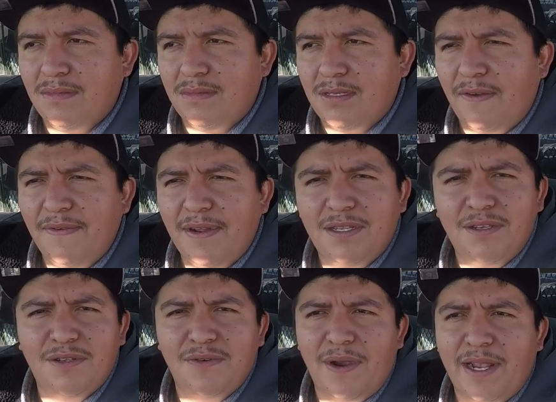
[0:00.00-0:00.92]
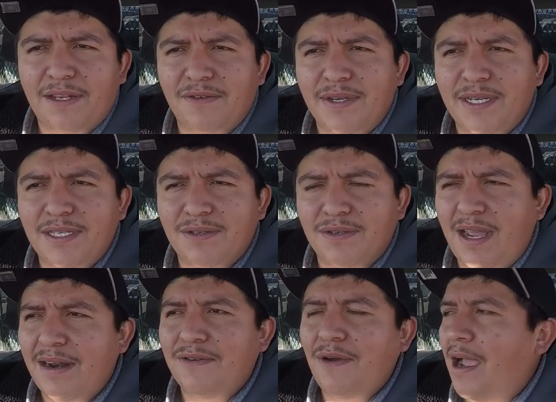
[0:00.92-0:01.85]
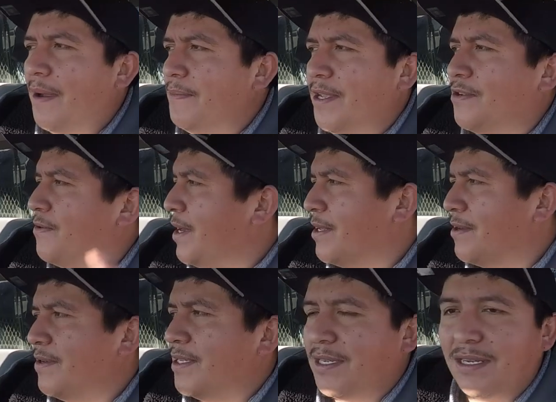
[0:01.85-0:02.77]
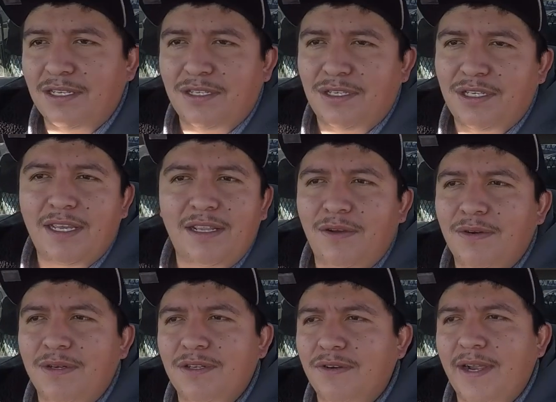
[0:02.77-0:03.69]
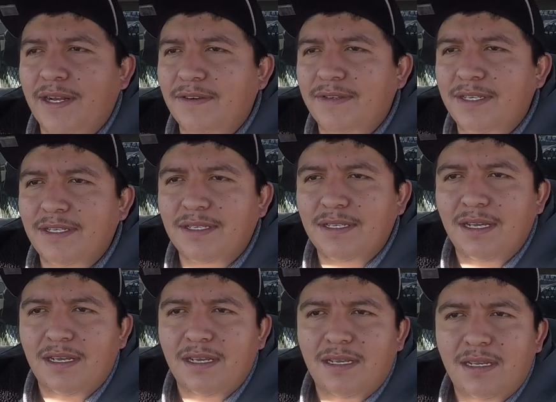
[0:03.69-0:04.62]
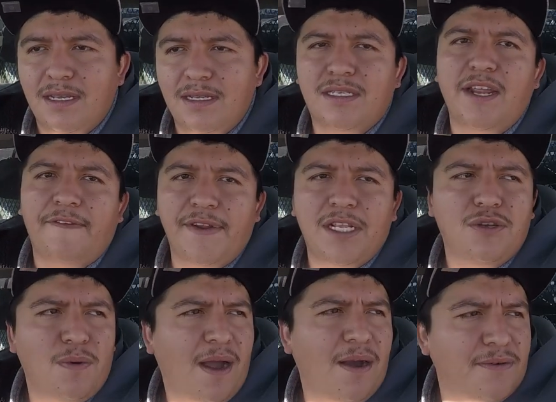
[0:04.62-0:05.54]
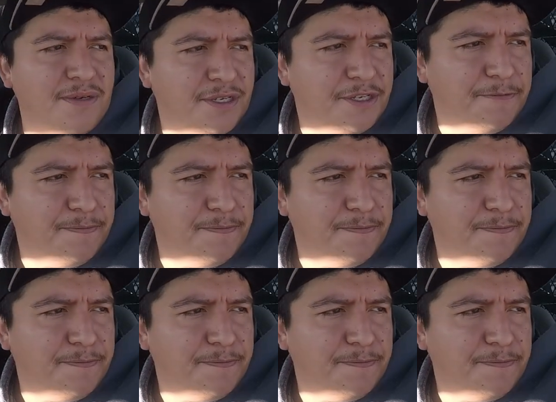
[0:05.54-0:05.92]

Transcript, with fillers: 72 directories, or I don't know how many directories, a shitload of directories in 72 hours.